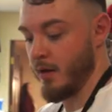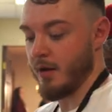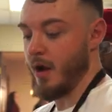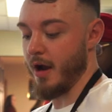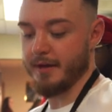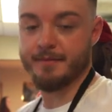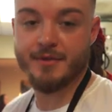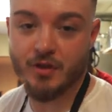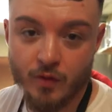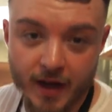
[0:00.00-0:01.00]
All right,
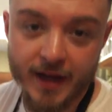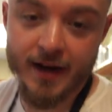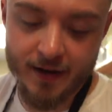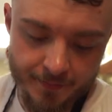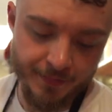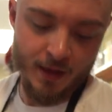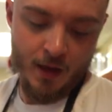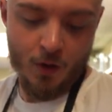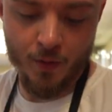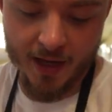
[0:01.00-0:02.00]
so right here, we